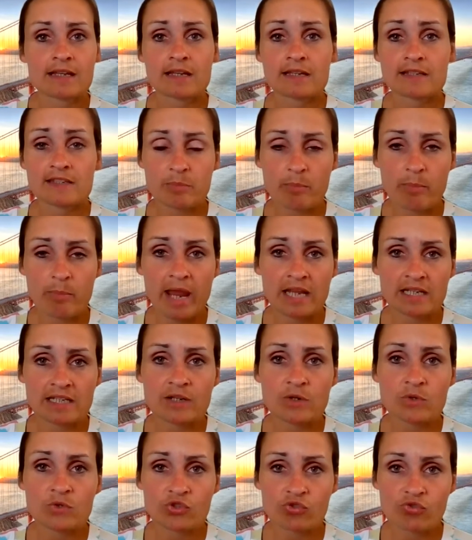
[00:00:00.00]
Spain
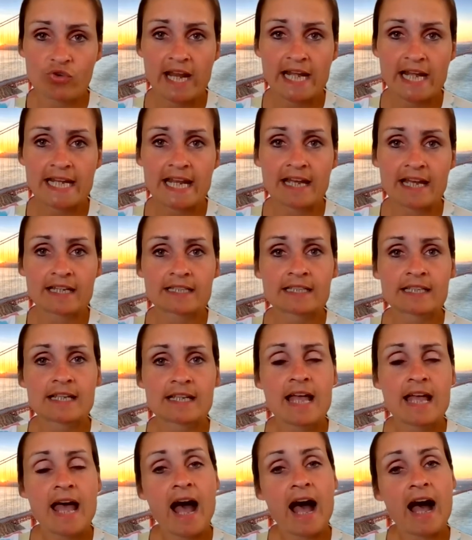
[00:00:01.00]
and Australia.
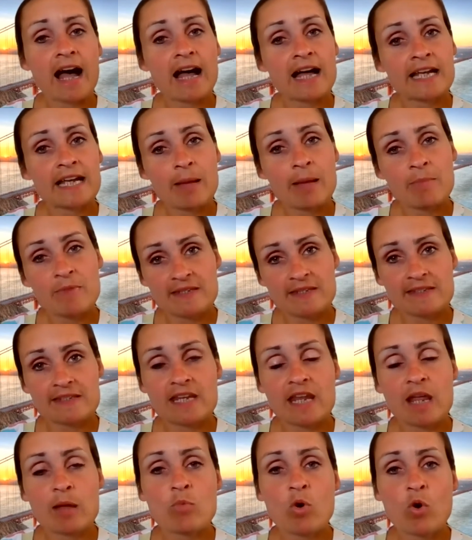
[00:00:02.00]
I am the
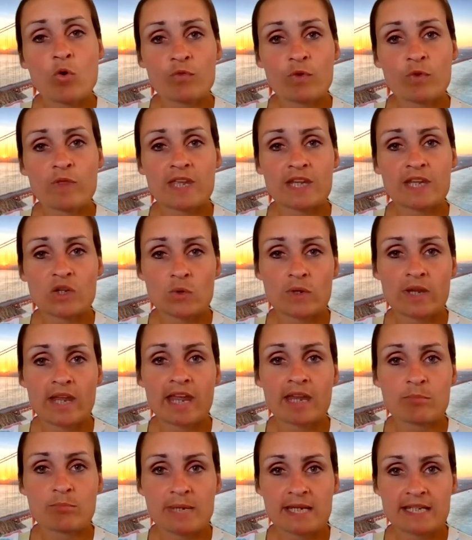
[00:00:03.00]
CMO for the
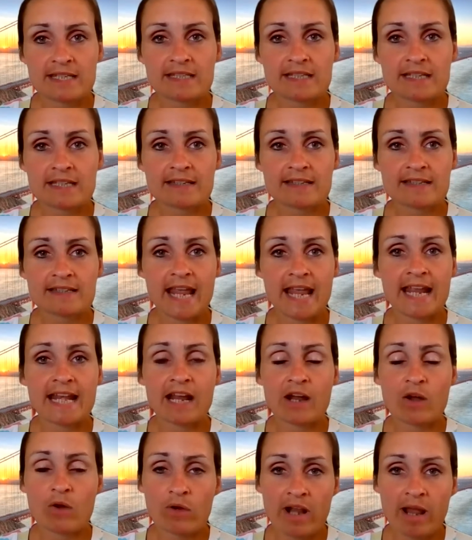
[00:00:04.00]
UK business, and
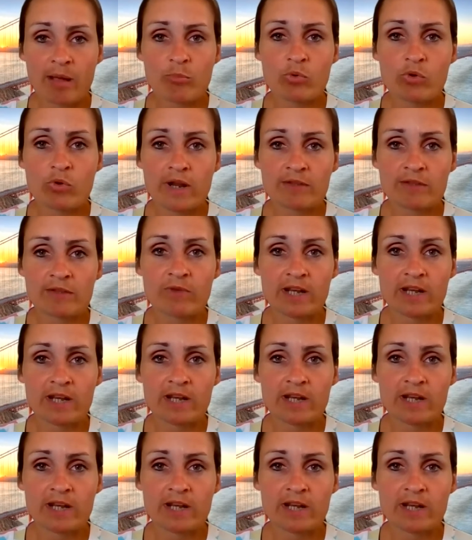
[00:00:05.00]
I collaborate very
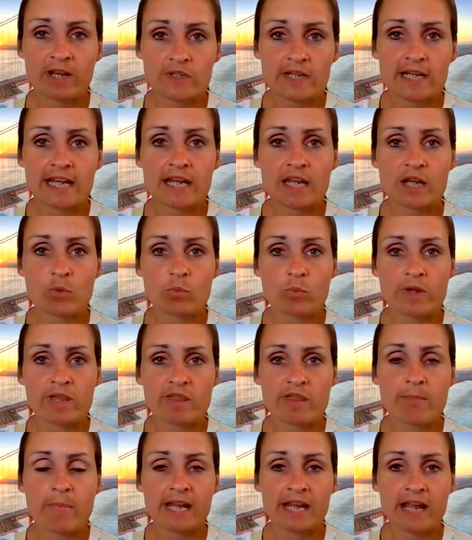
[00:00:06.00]
closely
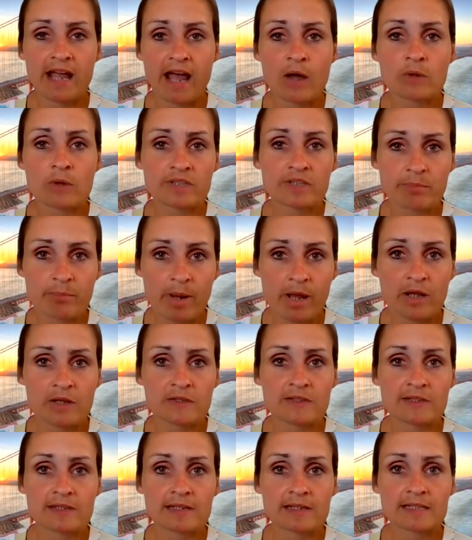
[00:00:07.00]
with my
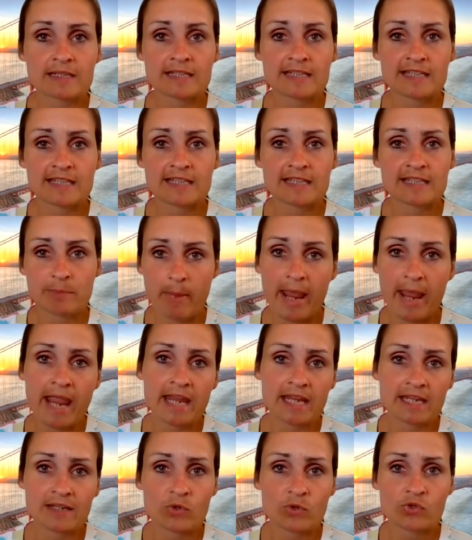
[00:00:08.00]
counterparts in
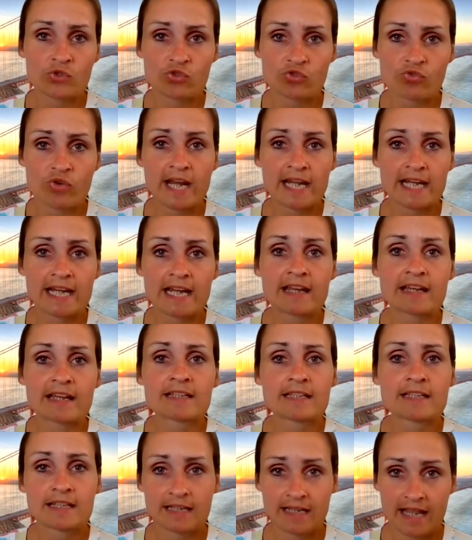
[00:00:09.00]
Spain, Australia
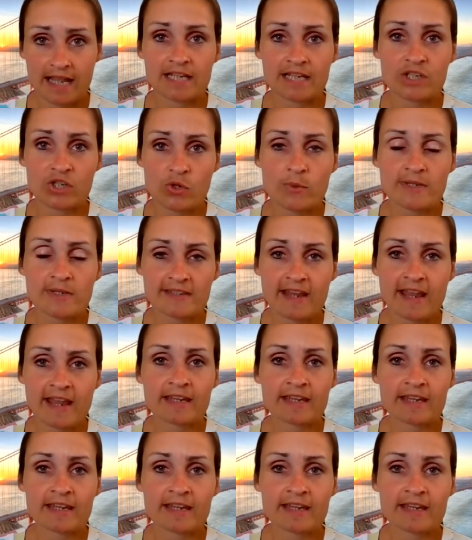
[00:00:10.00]
and USA.